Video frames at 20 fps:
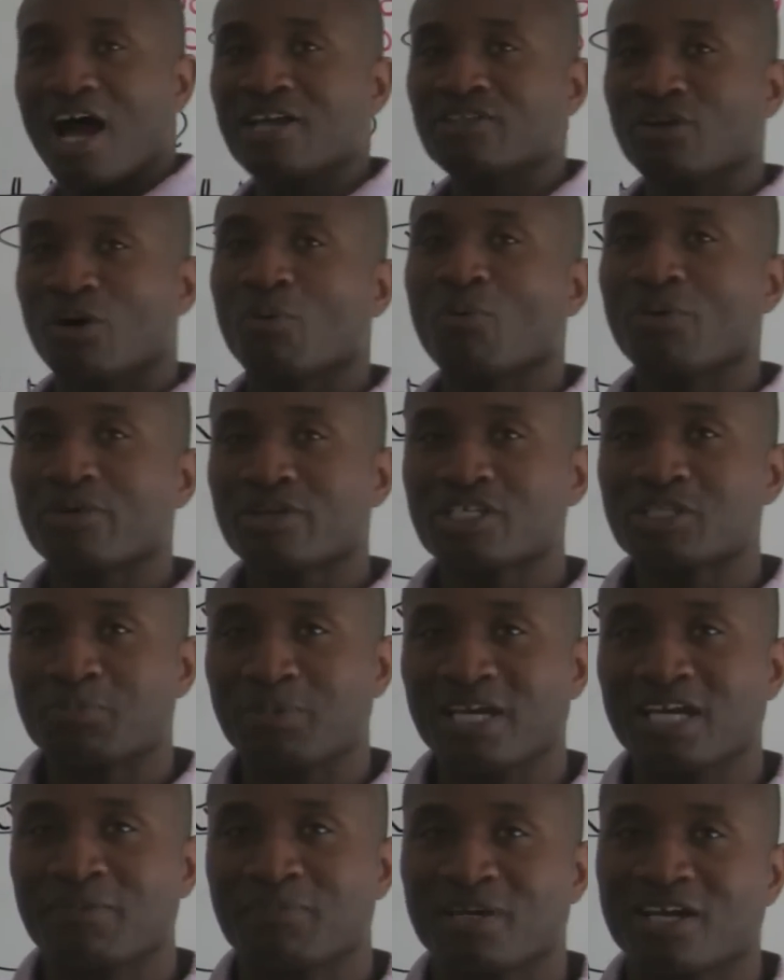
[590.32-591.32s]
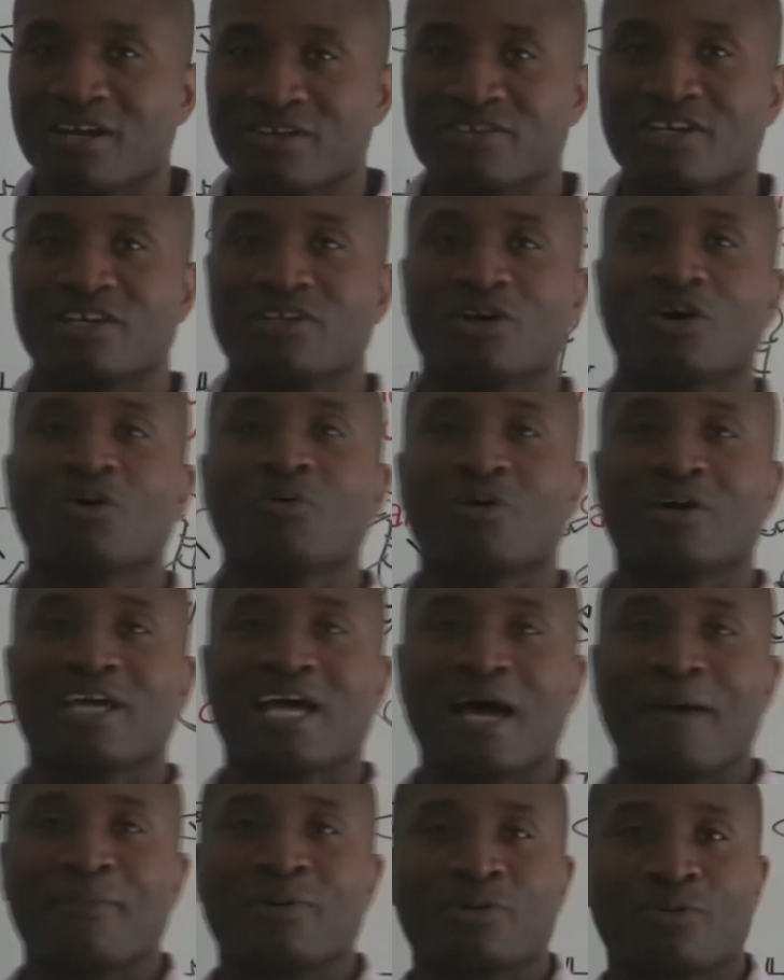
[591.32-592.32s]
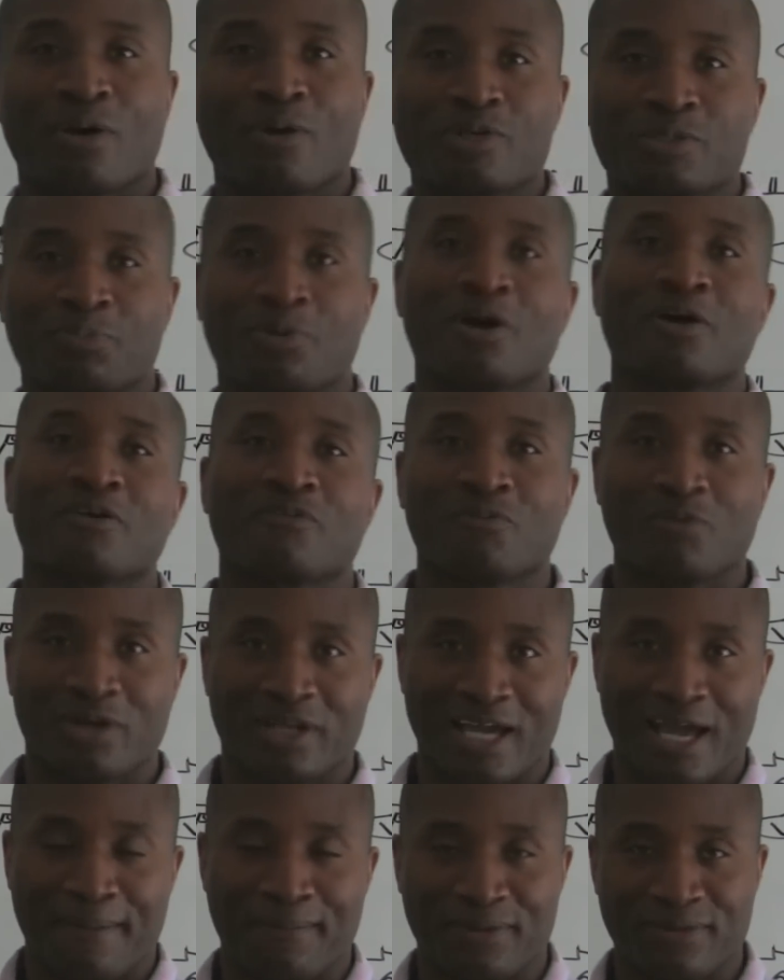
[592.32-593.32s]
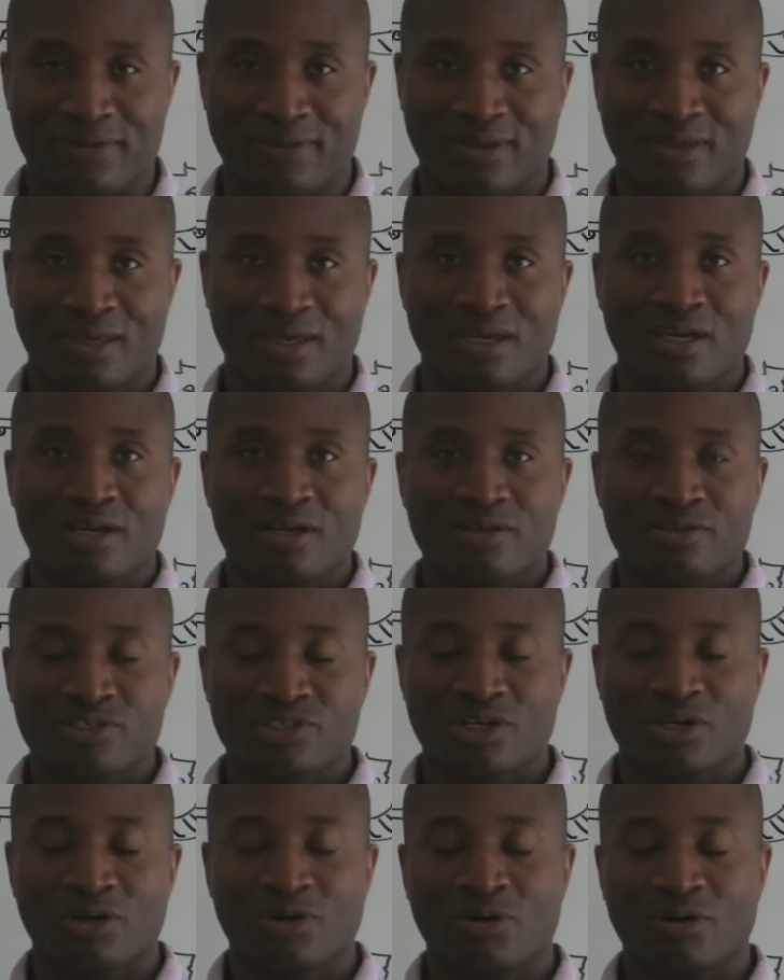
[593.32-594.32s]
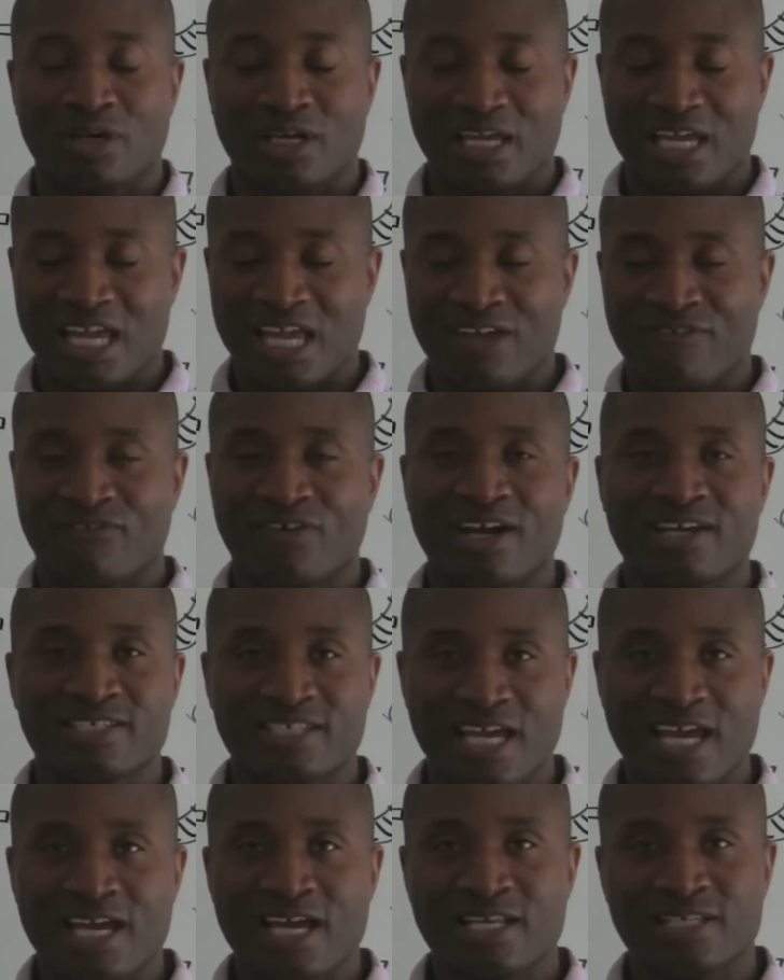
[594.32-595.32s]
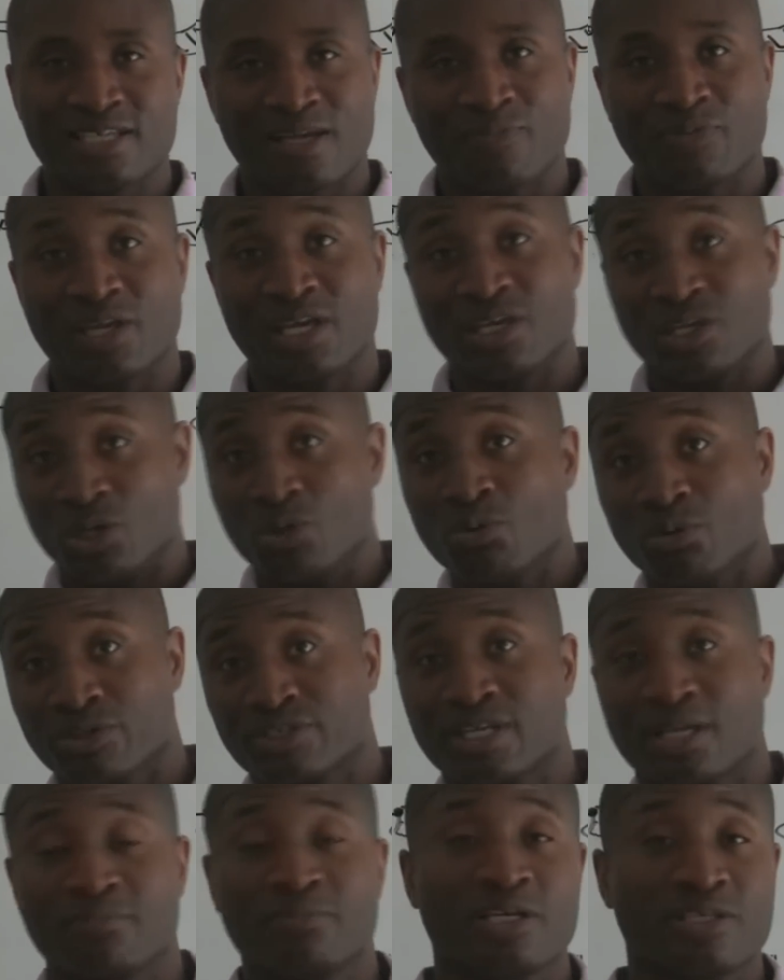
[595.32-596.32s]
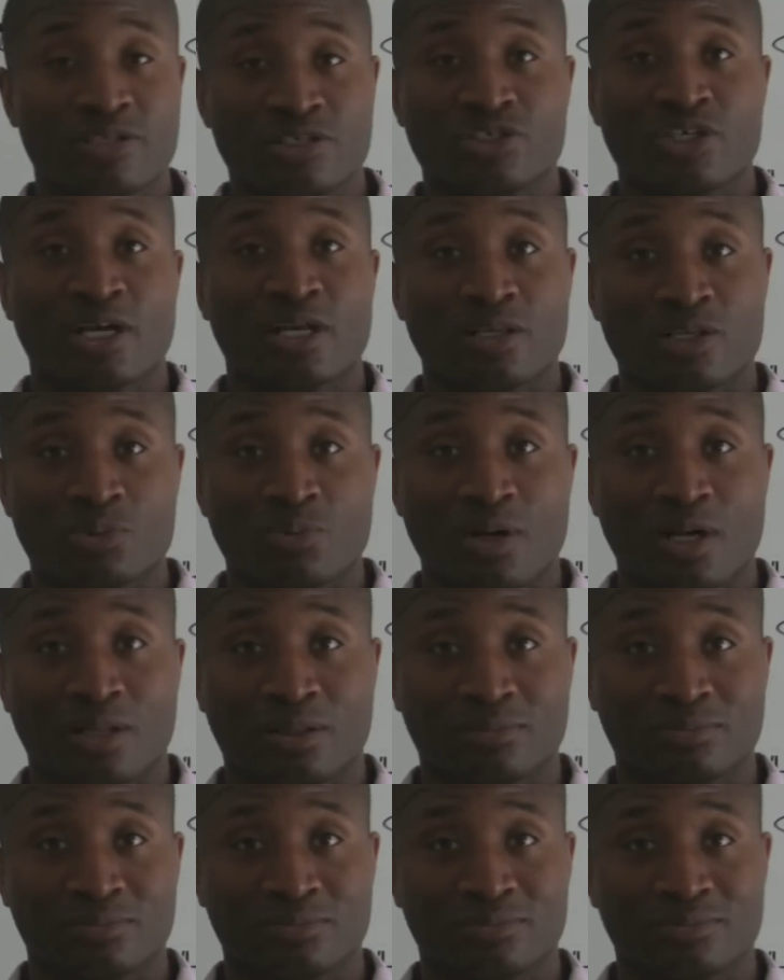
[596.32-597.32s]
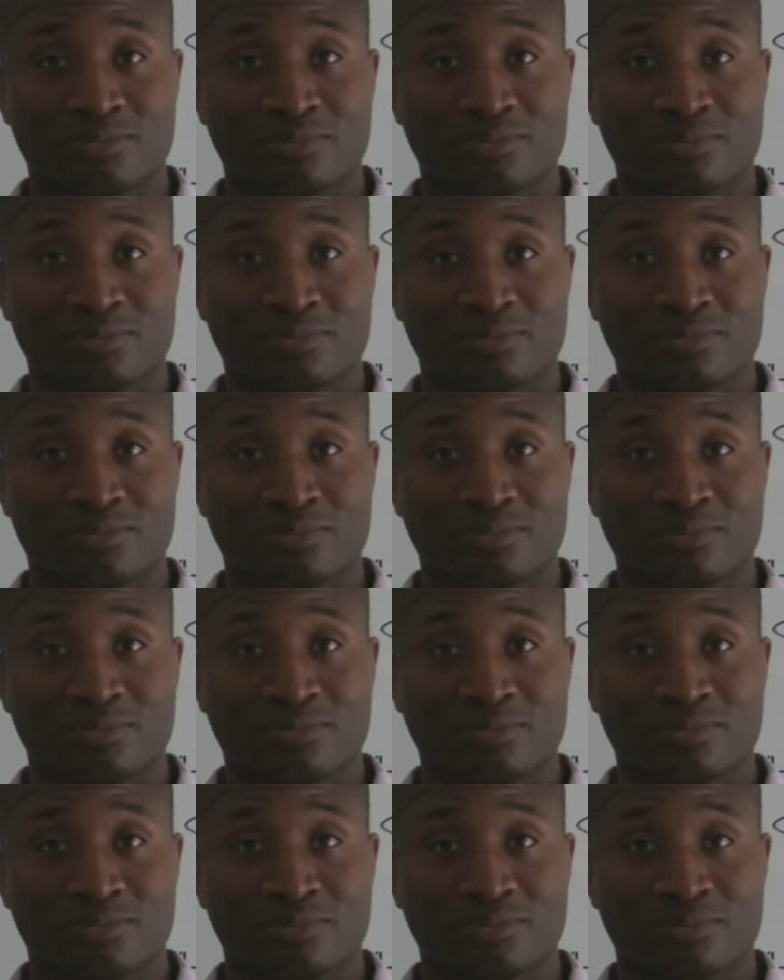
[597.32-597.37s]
I don't want to speak because I know what happened or I was part of what happened. So if I say something, you will send me to jail as well.